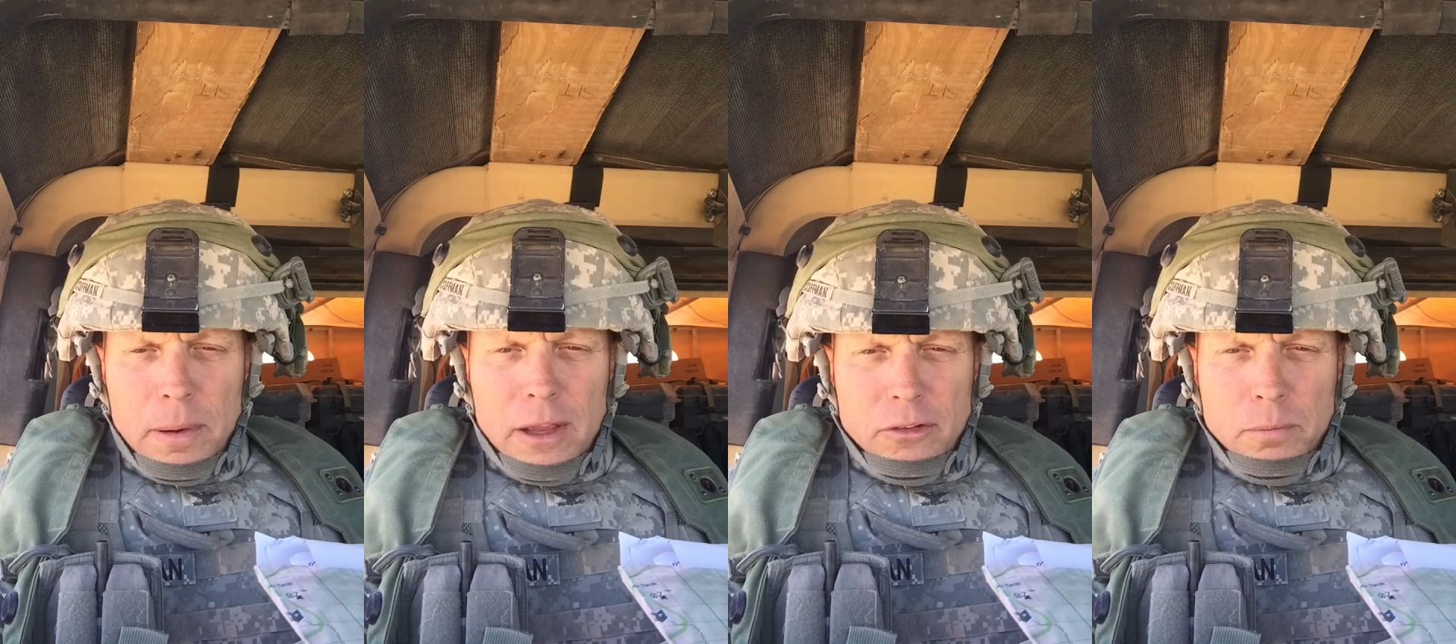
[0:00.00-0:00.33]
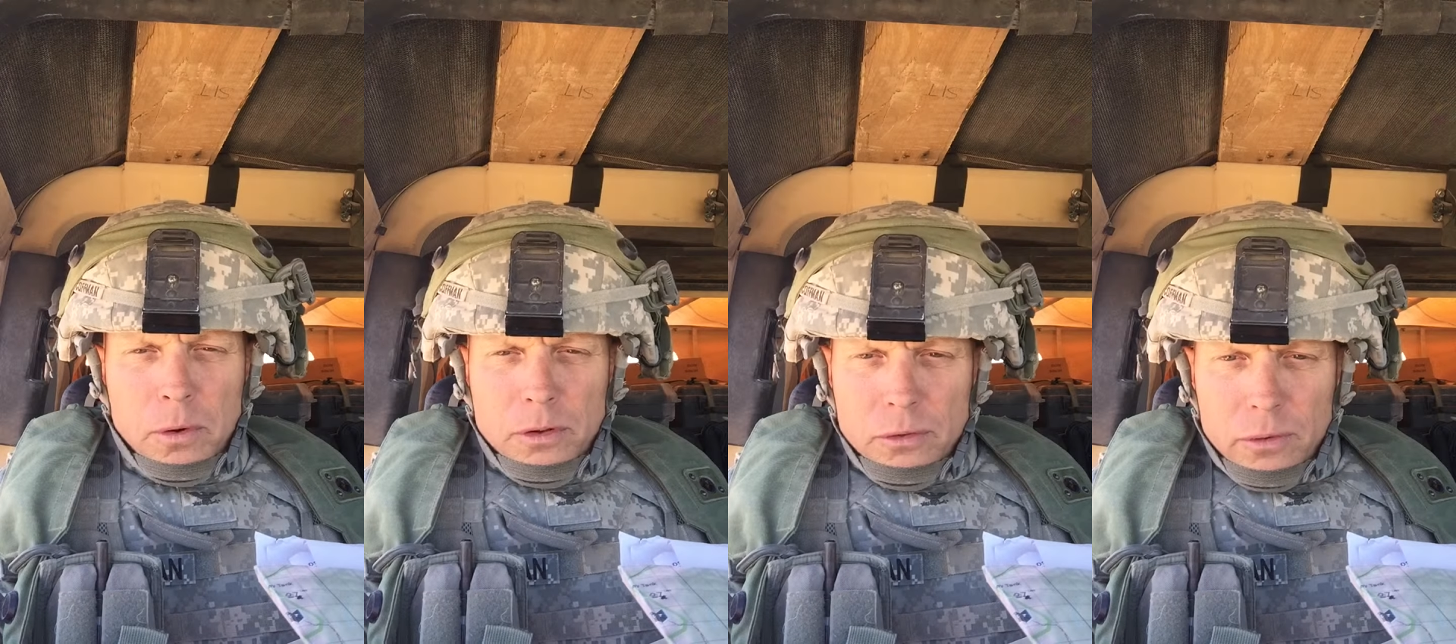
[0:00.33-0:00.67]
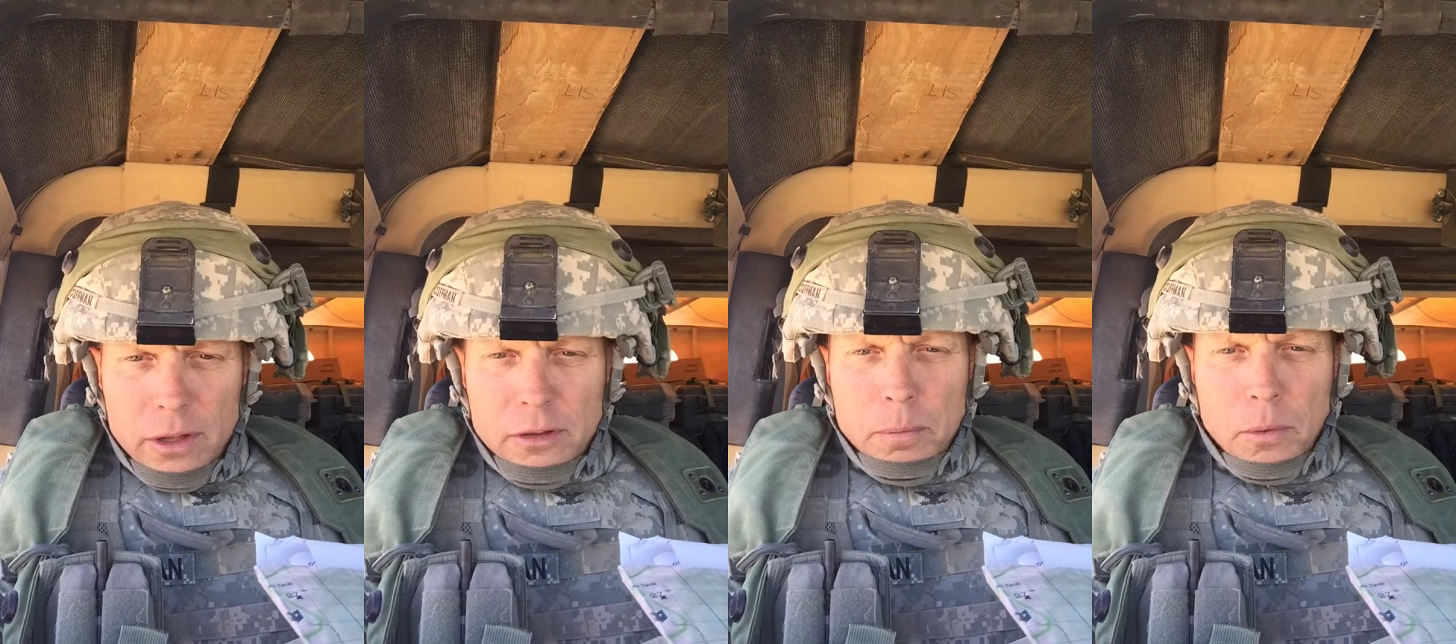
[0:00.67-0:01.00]
passage points, and
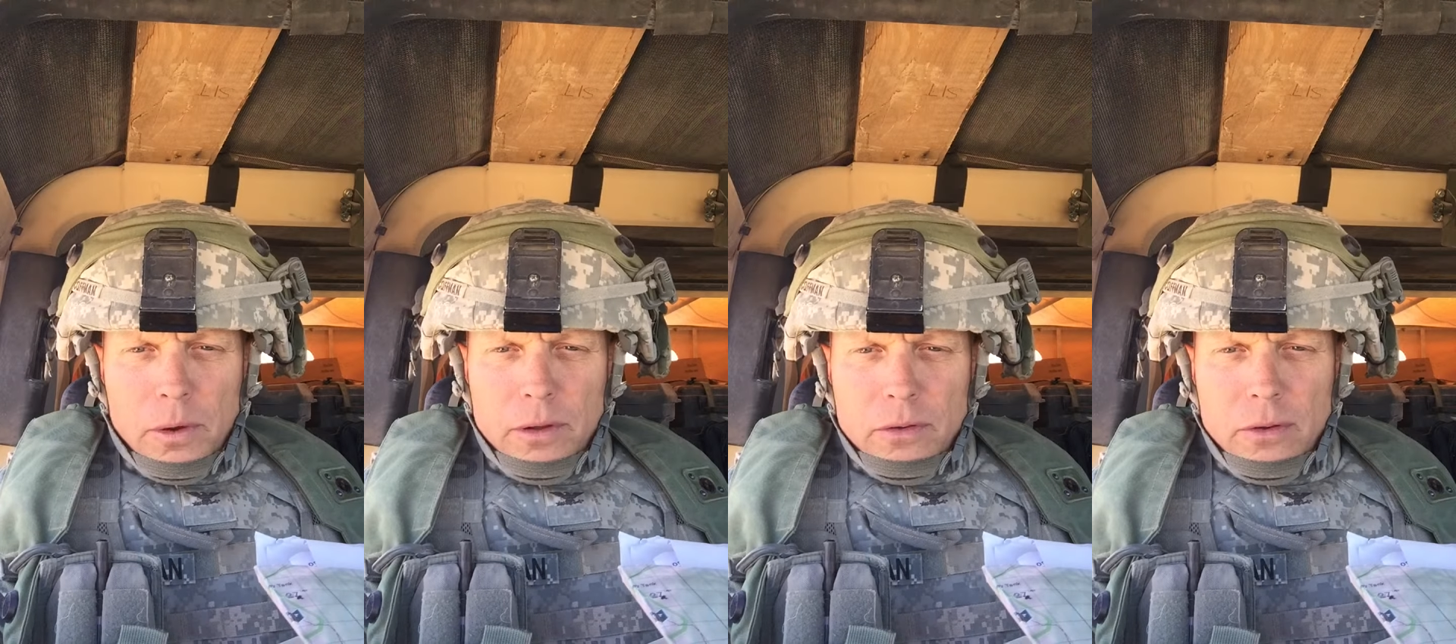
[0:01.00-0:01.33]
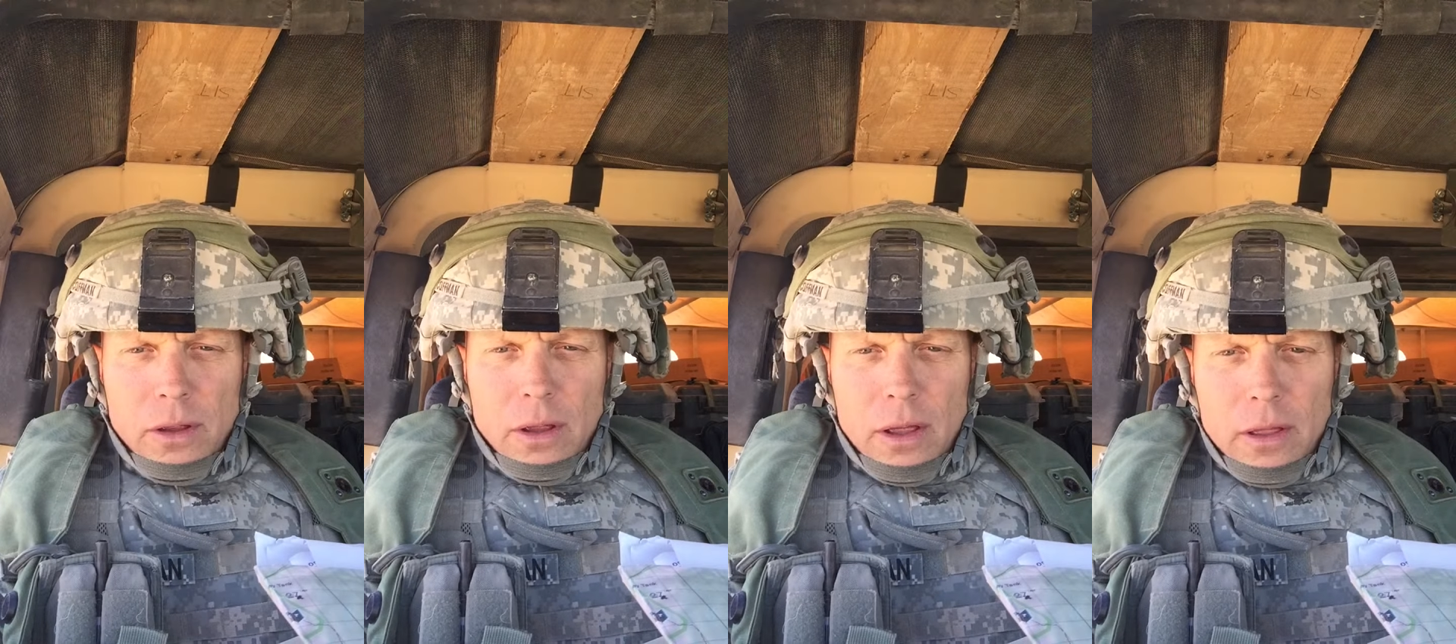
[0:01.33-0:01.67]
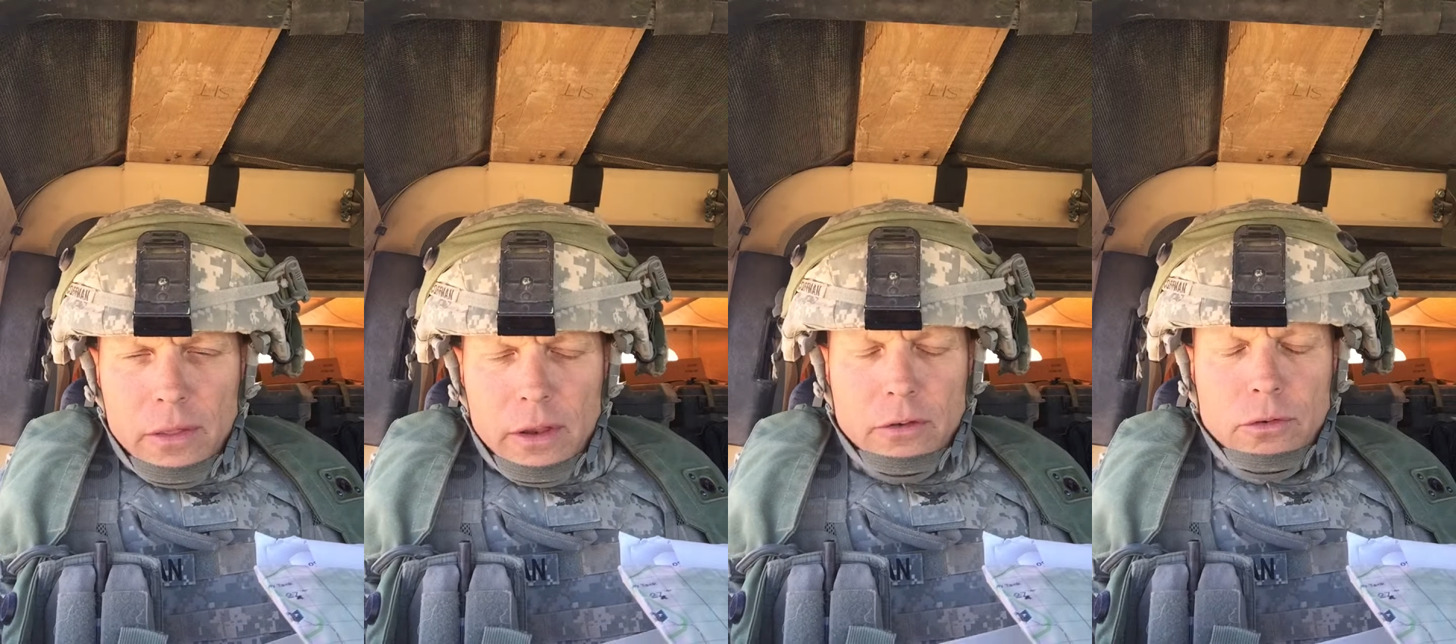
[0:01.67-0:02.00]
release points
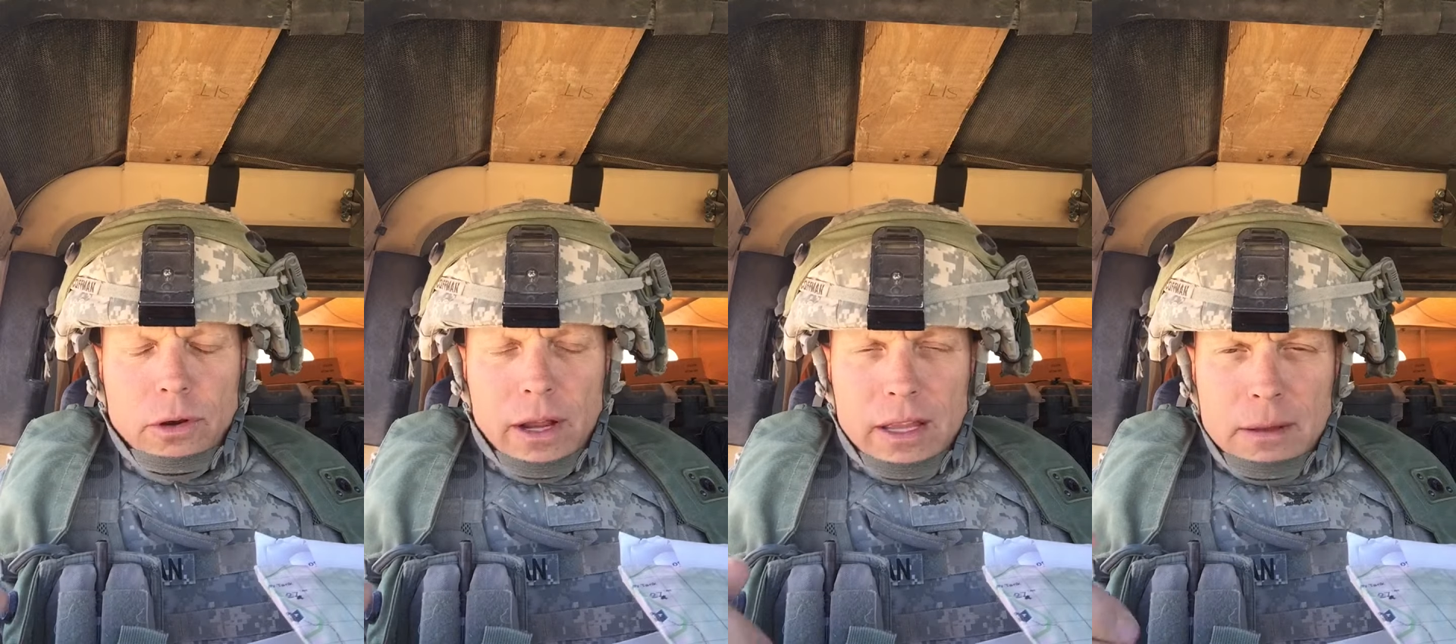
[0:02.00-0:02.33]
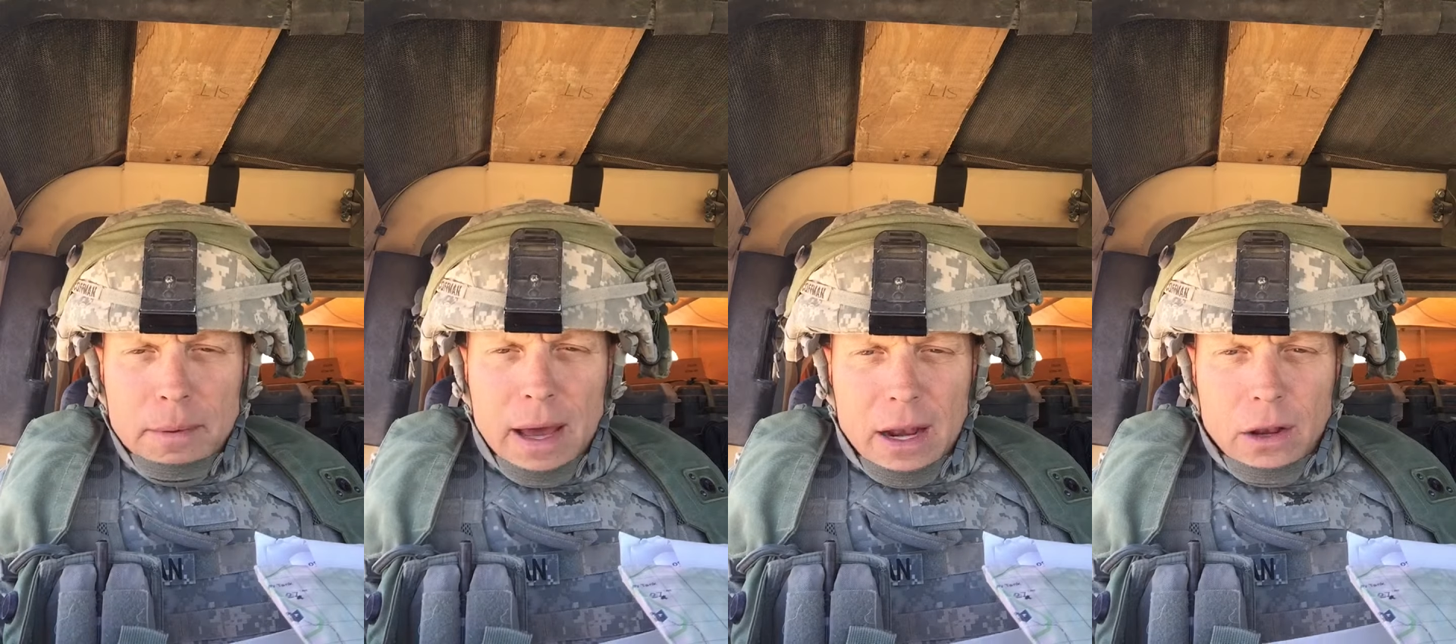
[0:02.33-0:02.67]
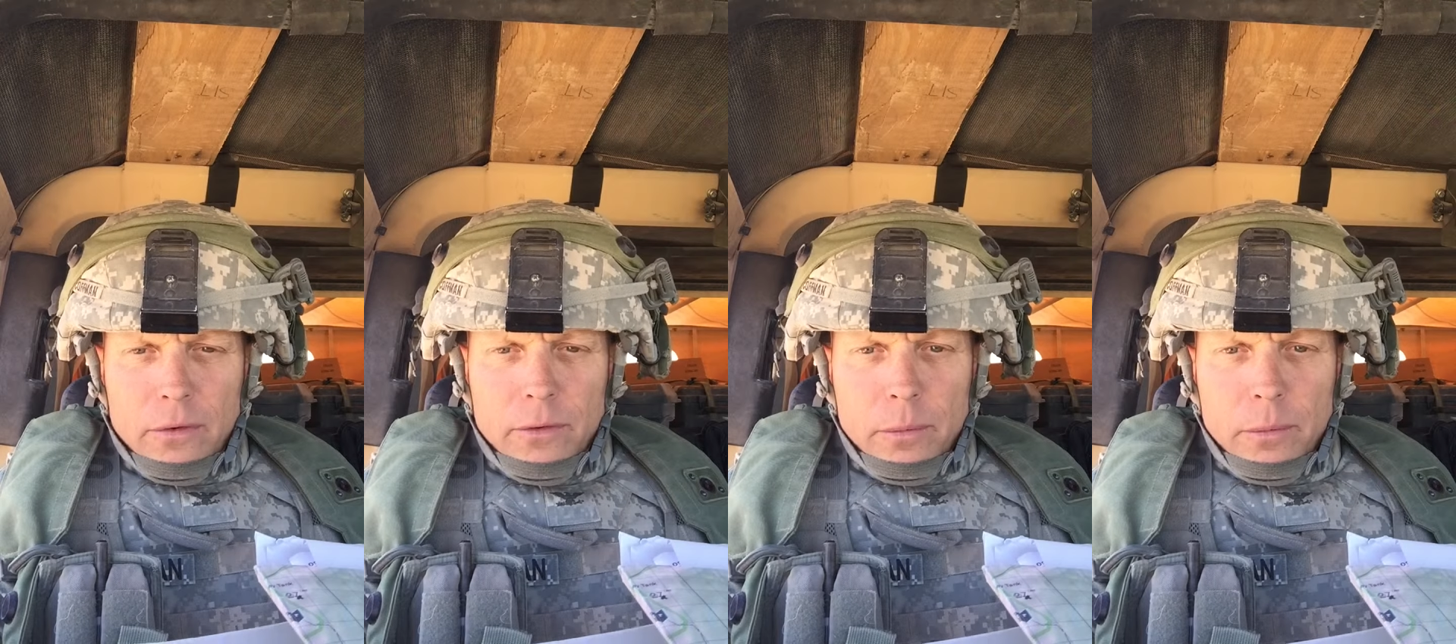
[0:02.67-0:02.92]
that trade the battle over.